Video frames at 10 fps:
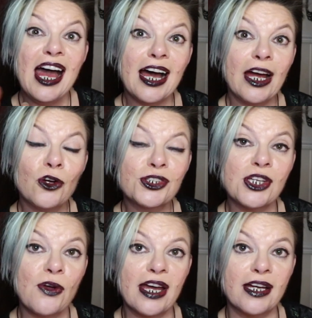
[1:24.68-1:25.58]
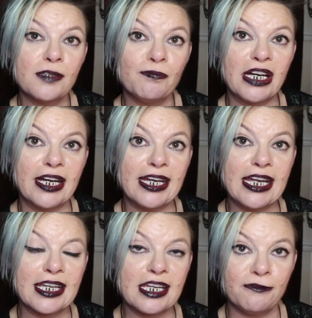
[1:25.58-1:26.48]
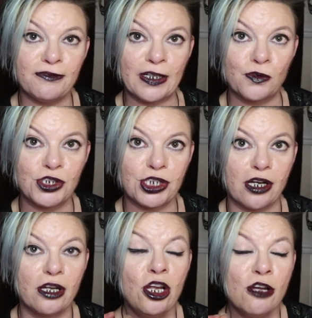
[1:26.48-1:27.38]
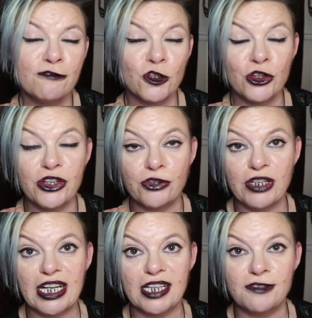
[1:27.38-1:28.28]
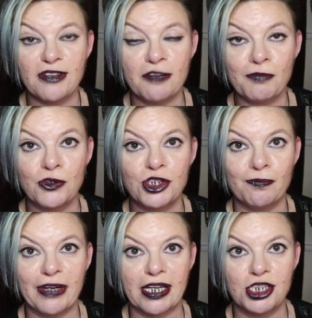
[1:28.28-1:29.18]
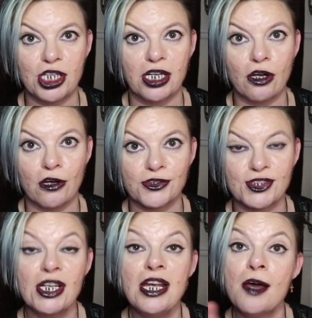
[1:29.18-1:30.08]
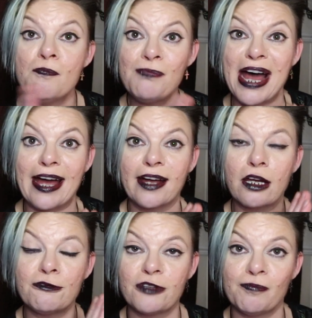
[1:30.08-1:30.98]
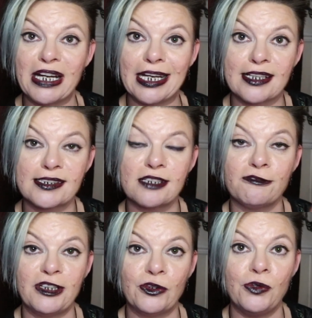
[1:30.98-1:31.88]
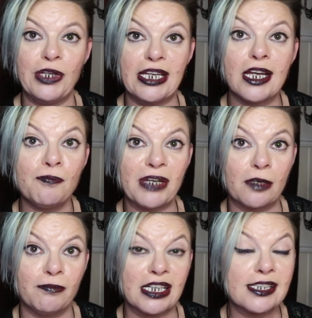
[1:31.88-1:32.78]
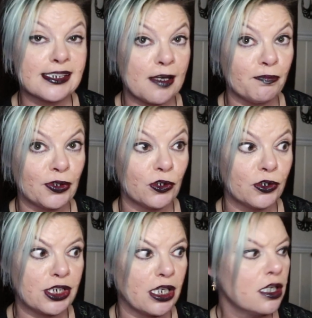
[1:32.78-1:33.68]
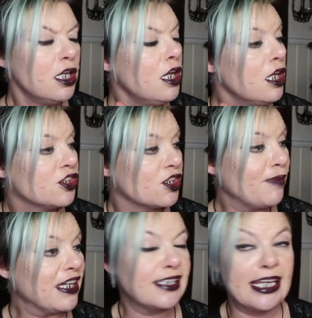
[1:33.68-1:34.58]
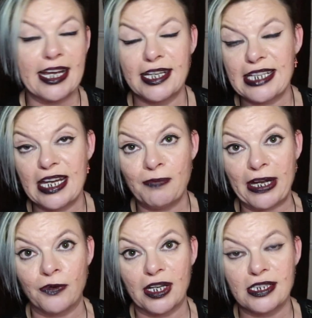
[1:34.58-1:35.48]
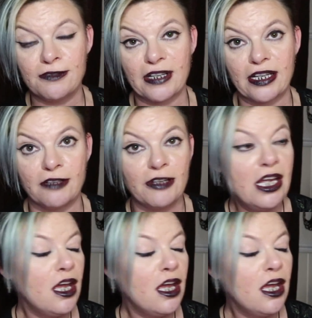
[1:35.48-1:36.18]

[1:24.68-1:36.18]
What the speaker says: I also had my gift voucher for the £3.95 postage and packaging costs back from my last Feel Unique pick and mix sample order. So basically I had £8.95